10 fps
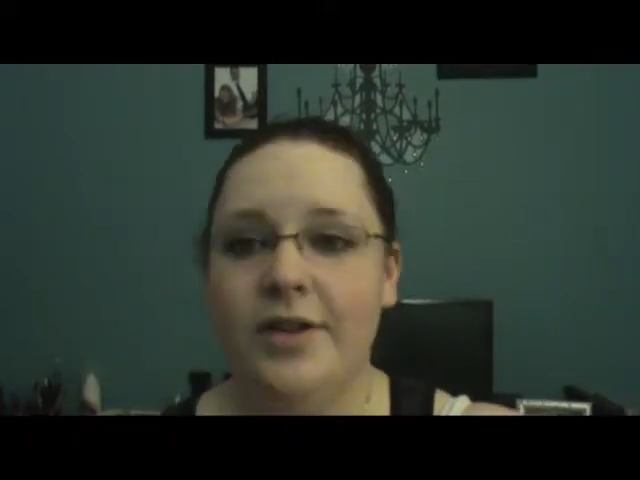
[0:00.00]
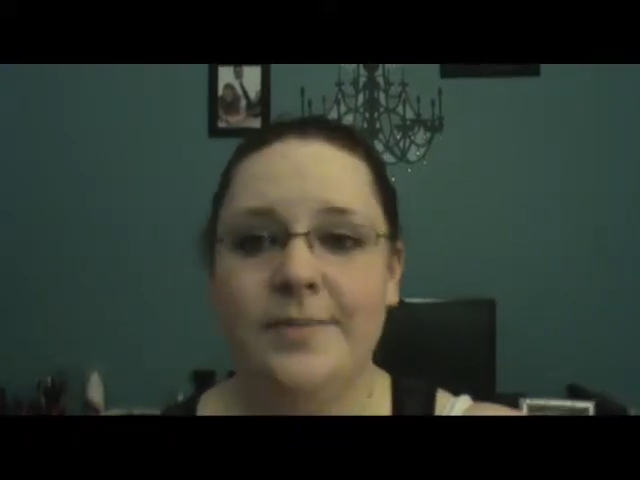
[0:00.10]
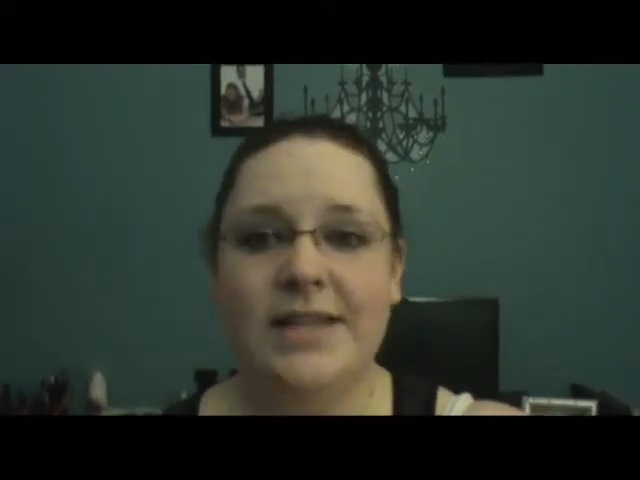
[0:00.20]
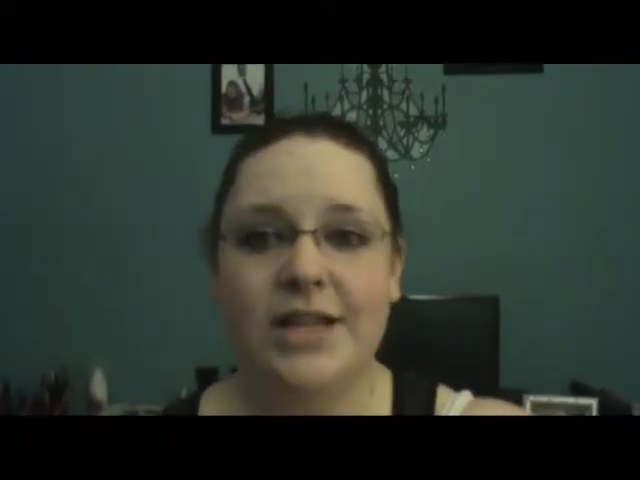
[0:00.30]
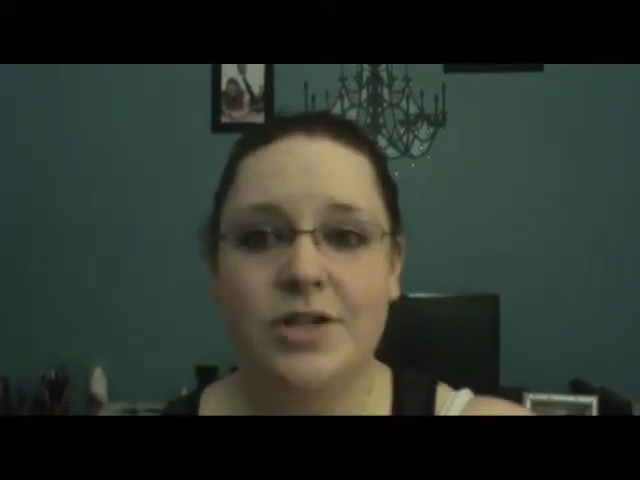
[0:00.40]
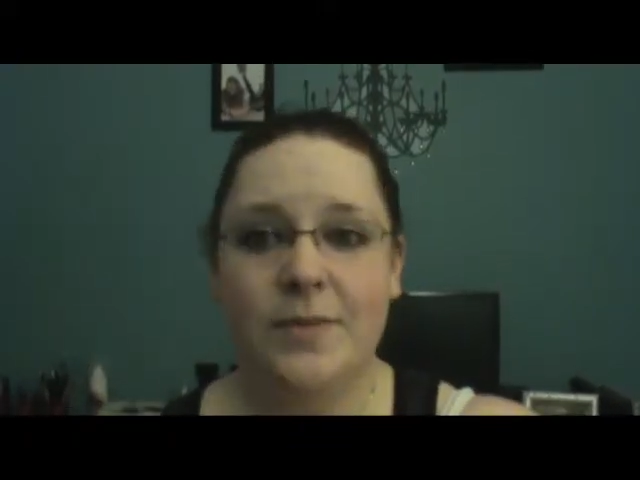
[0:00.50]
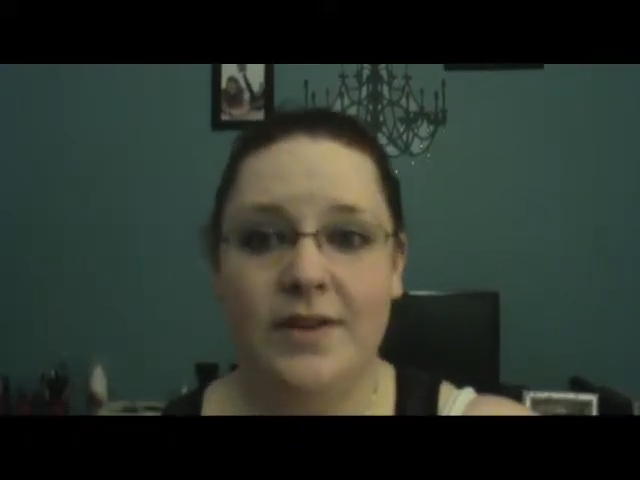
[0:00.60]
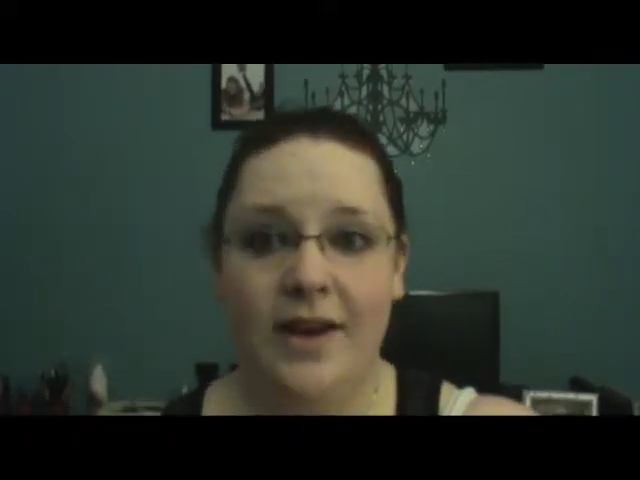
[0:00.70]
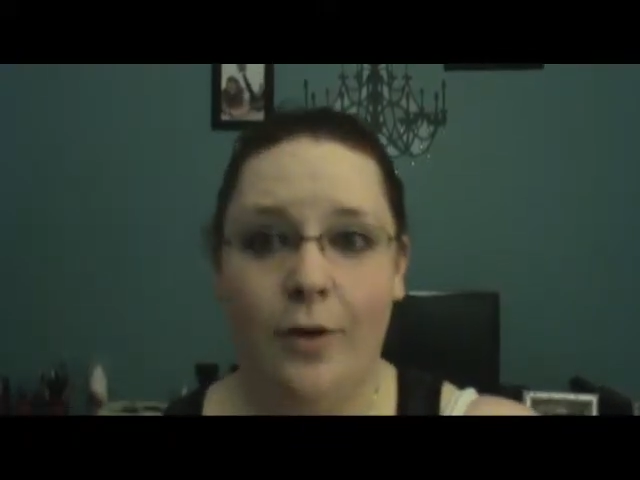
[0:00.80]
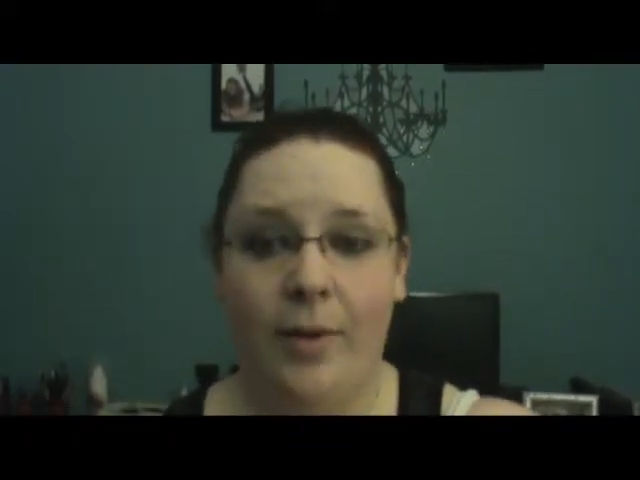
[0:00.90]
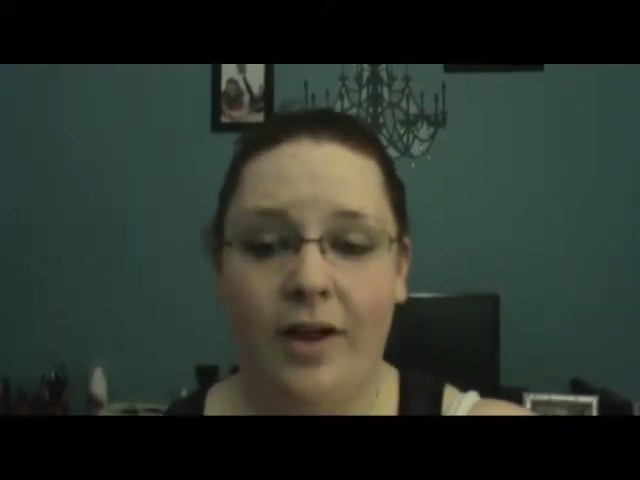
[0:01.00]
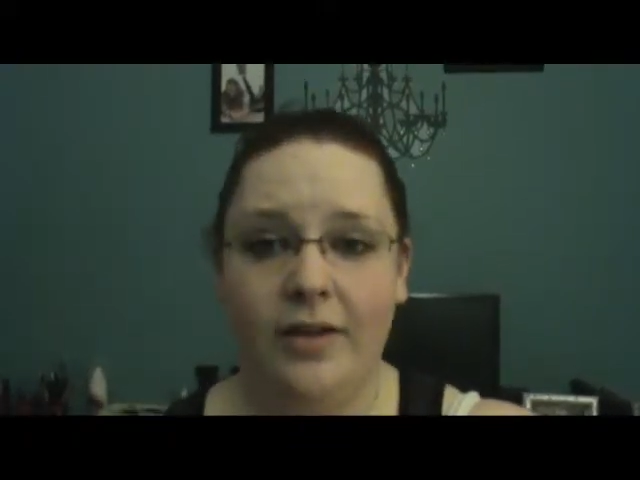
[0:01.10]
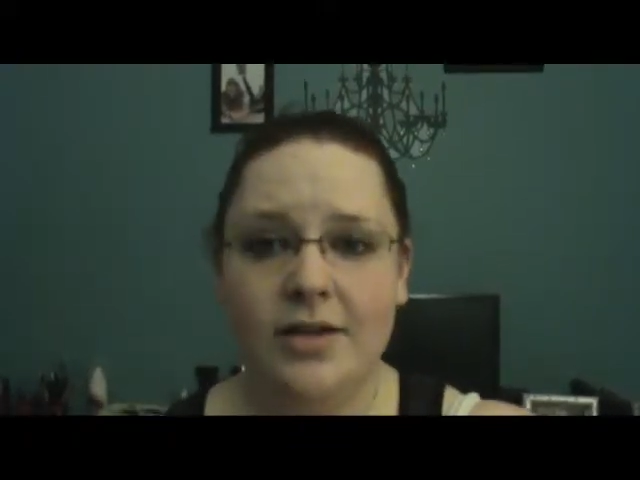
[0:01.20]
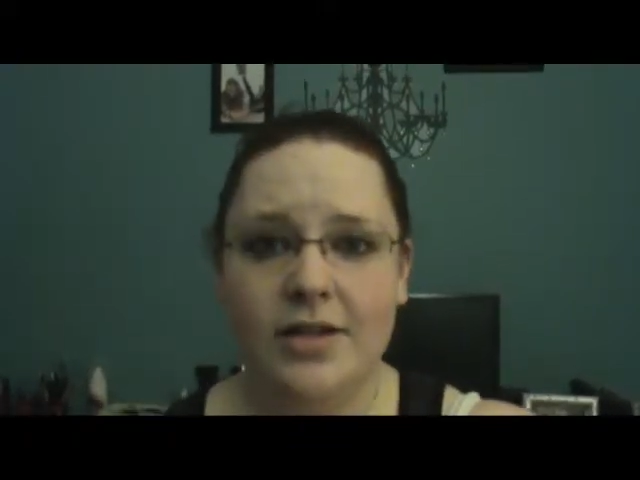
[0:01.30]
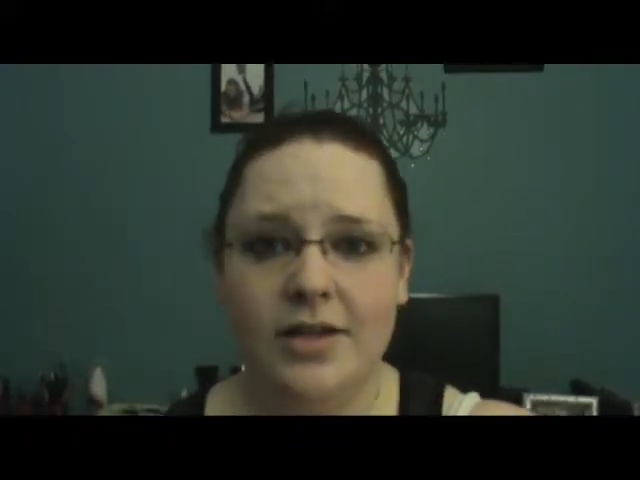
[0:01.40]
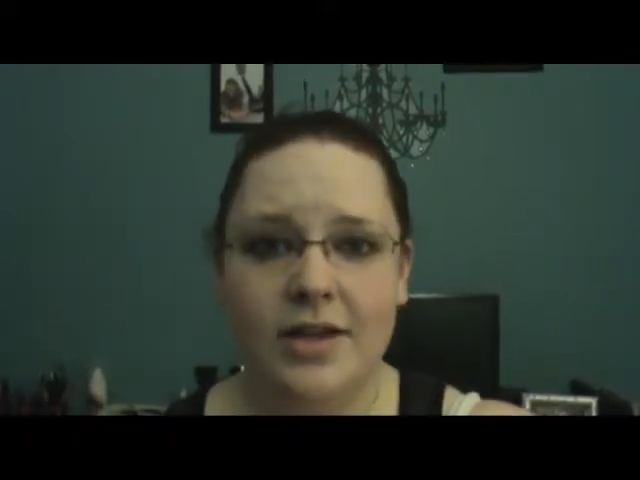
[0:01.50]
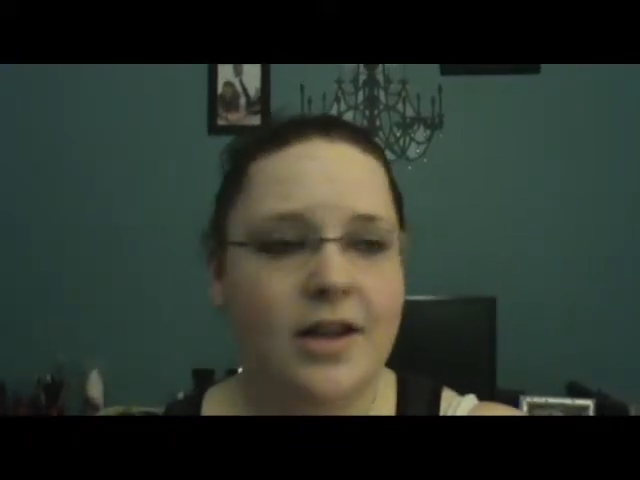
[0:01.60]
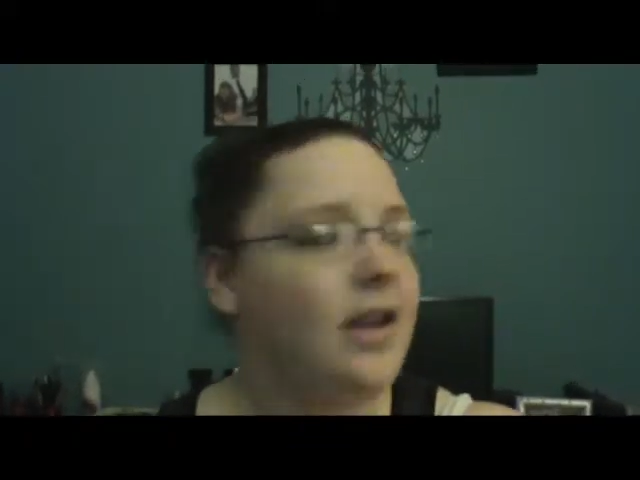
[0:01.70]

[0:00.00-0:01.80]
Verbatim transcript: an obsession with nail polish